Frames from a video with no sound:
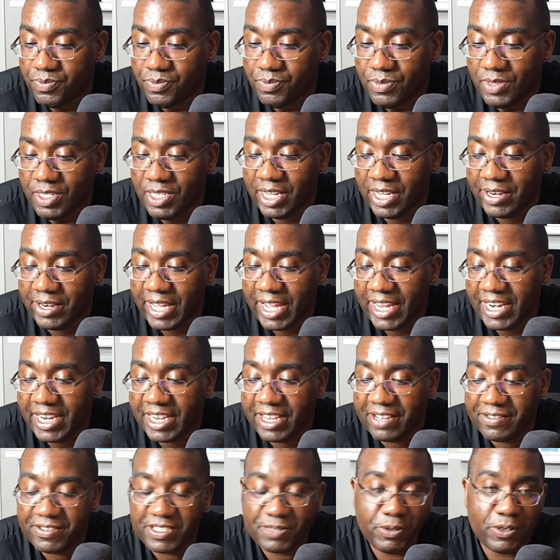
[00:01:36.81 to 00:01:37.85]
Now, the IDF
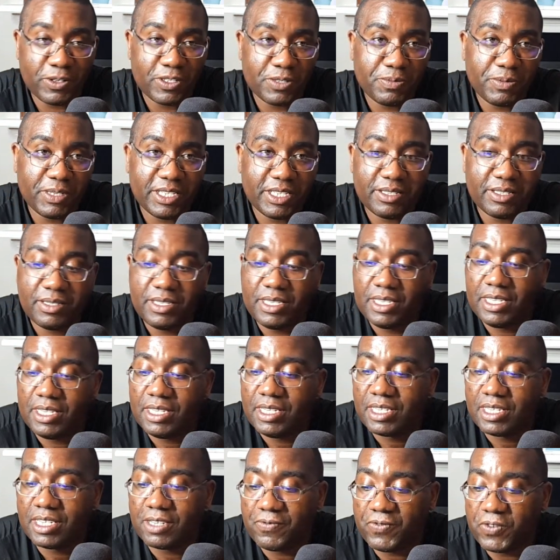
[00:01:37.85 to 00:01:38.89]
spokesman
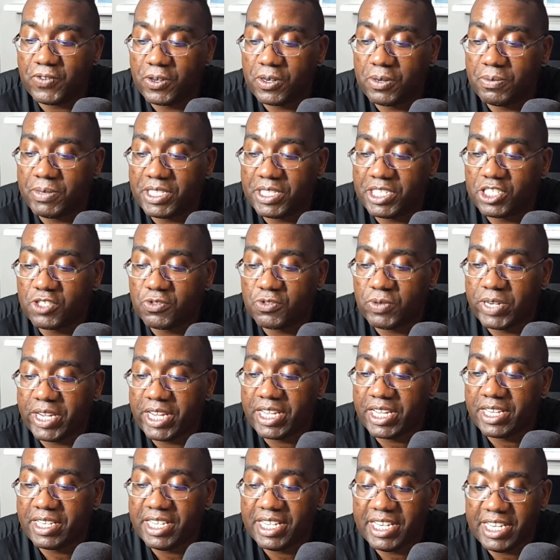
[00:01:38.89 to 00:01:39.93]
confirmed that the strike
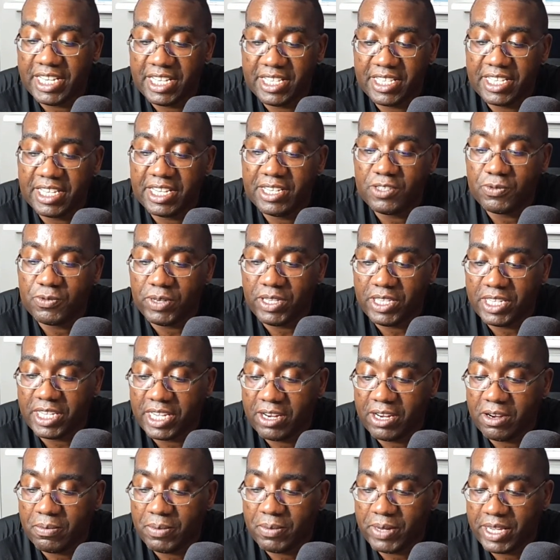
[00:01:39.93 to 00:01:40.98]
did hit the Israeli
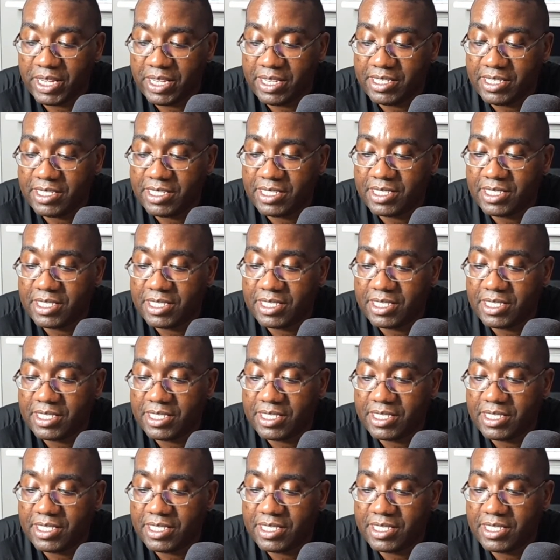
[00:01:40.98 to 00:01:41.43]
airbase